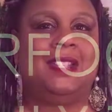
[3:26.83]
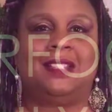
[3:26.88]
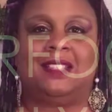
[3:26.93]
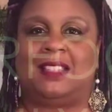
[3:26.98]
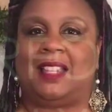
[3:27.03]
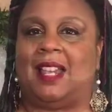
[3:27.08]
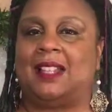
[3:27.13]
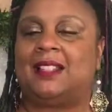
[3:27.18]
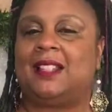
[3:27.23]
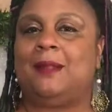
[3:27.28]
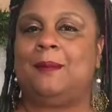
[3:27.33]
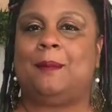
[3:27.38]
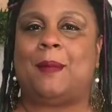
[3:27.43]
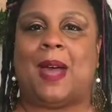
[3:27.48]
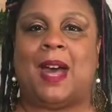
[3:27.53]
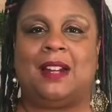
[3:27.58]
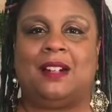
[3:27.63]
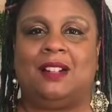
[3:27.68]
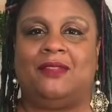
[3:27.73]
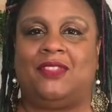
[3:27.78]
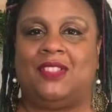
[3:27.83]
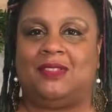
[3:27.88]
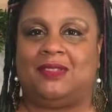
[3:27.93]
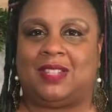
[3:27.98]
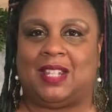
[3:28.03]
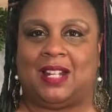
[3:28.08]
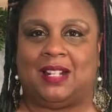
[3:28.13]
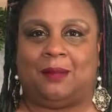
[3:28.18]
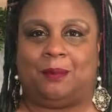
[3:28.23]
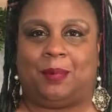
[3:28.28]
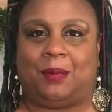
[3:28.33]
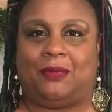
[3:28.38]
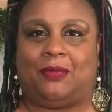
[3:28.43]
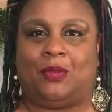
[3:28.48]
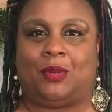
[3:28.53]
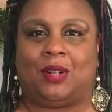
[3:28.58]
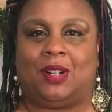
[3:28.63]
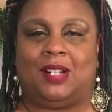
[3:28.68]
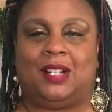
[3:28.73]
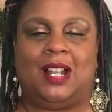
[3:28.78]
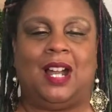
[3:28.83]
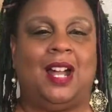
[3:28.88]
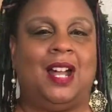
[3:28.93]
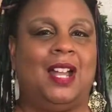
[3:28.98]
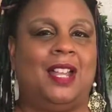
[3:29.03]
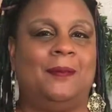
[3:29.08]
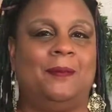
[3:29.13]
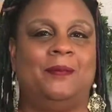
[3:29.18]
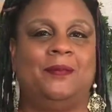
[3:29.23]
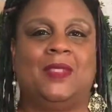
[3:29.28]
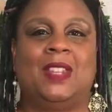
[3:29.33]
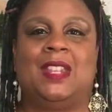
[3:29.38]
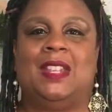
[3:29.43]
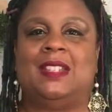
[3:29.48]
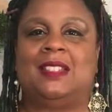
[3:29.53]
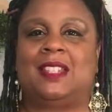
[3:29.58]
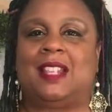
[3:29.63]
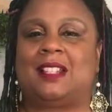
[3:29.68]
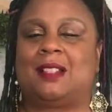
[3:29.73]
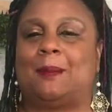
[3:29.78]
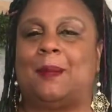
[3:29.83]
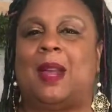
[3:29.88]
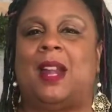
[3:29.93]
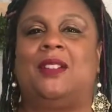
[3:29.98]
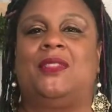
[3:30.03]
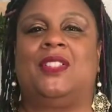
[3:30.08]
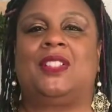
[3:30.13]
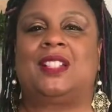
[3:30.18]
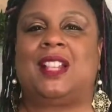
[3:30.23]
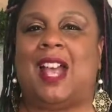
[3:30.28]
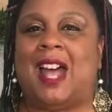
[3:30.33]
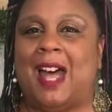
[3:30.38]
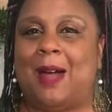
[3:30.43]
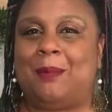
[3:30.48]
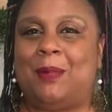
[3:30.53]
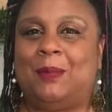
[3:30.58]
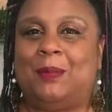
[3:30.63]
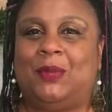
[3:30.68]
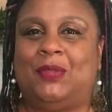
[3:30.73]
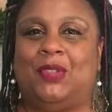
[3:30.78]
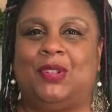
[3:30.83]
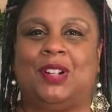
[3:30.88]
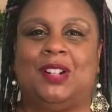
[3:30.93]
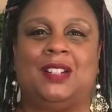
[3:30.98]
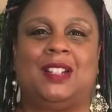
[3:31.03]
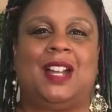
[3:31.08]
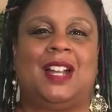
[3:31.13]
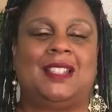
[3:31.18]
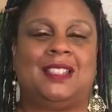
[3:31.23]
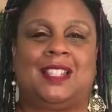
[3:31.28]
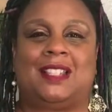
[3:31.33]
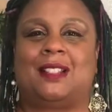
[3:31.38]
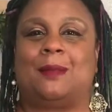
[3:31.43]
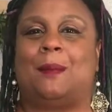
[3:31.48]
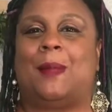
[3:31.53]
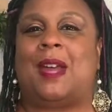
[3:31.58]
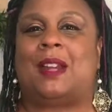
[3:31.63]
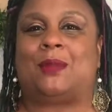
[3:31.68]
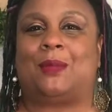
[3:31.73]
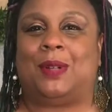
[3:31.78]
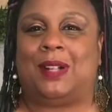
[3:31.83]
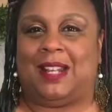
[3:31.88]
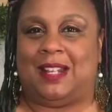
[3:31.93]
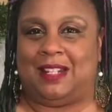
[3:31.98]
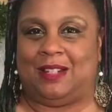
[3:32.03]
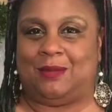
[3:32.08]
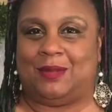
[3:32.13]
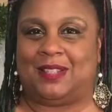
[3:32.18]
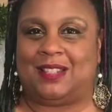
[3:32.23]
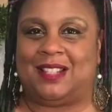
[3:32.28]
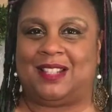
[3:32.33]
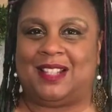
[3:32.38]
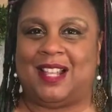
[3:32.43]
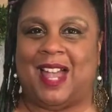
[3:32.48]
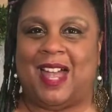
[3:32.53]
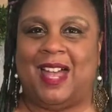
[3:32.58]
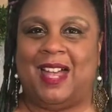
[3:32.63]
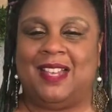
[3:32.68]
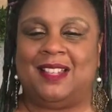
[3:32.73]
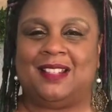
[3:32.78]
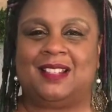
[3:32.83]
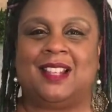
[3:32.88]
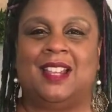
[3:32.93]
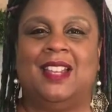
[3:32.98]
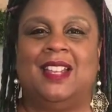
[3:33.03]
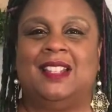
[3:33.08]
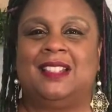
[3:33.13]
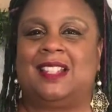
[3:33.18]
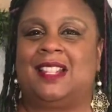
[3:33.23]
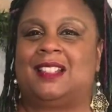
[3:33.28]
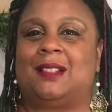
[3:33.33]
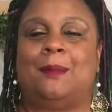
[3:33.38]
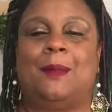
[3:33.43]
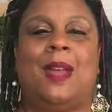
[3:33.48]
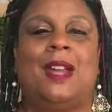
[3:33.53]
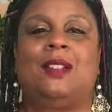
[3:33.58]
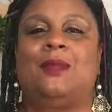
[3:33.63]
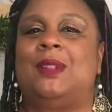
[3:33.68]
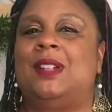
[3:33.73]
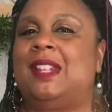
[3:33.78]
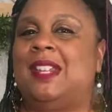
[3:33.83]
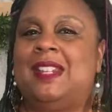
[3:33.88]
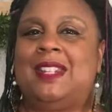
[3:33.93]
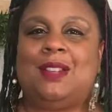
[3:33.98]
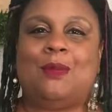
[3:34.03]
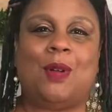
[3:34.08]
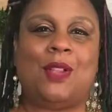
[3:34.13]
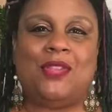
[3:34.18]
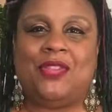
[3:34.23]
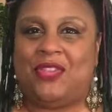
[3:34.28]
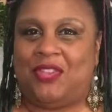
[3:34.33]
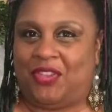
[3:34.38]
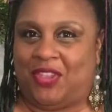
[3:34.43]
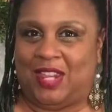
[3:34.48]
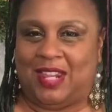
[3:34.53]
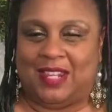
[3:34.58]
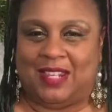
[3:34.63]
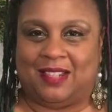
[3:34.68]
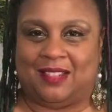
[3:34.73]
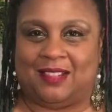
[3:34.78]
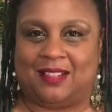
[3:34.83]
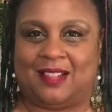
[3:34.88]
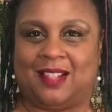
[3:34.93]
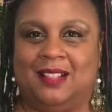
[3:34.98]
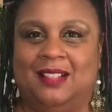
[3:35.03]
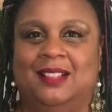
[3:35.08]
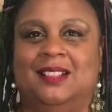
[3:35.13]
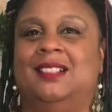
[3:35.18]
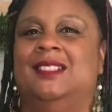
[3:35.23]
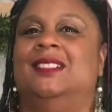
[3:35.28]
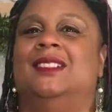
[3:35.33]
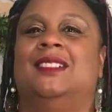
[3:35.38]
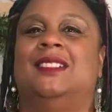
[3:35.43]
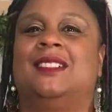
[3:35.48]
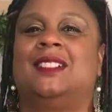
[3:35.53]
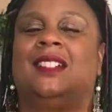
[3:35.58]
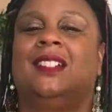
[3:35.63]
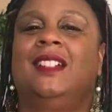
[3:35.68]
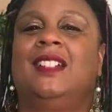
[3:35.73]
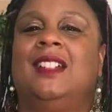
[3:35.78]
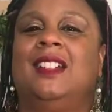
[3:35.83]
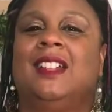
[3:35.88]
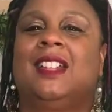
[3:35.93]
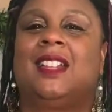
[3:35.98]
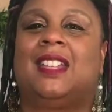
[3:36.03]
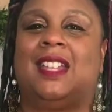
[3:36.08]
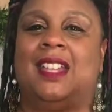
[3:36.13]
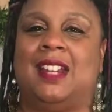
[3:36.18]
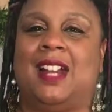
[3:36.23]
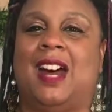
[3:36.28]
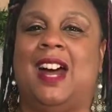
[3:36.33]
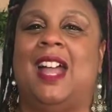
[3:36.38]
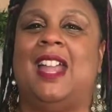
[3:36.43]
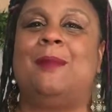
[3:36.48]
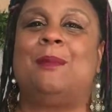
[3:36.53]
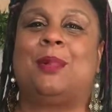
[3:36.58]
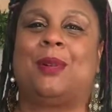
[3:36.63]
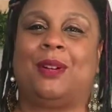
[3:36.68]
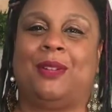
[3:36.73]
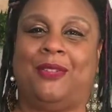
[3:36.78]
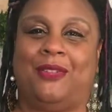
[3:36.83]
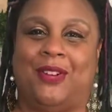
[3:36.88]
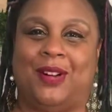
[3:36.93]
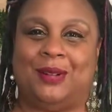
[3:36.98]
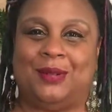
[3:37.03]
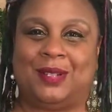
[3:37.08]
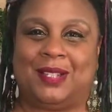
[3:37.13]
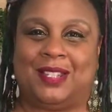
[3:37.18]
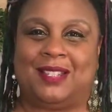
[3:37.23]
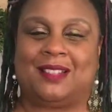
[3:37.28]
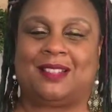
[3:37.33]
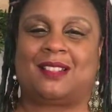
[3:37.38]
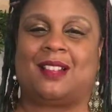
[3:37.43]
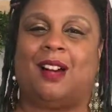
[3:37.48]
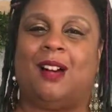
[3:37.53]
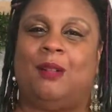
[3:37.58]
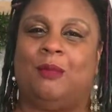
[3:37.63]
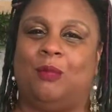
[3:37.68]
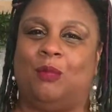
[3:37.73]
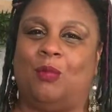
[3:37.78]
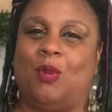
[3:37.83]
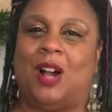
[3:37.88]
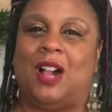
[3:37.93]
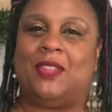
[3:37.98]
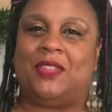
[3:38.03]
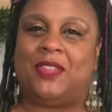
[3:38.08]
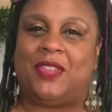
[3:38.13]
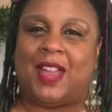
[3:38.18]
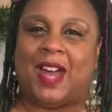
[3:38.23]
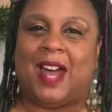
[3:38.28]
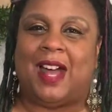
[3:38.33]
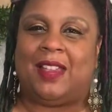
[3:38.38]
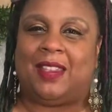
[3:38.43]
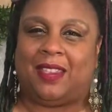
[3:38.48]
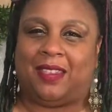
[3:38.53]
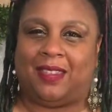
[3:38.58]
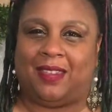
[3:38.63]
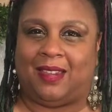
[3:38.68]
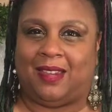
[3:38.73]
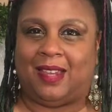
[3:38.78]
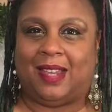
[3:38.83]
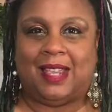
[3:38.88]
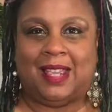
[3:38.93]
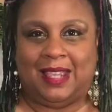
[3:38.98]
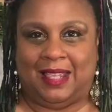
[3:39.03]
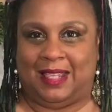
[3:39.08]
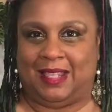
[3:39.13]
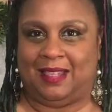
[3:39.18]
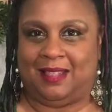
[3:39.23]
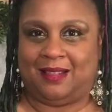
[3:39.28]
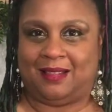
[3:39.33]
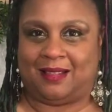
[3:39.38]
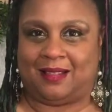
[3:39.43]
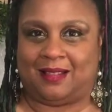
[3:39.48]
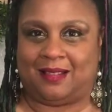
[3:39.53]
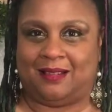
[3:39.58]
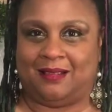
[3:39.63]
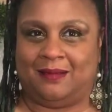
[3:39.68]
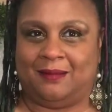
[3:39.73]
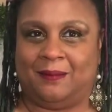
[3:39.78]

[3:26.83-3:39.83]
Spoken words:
Doesn't matter if you've done it before or not. Doesn't matter if it's happened before or not. Doesn't matter what anyone says. Doesn't matter what anyone thinks. Get hyper focused on what that thing is.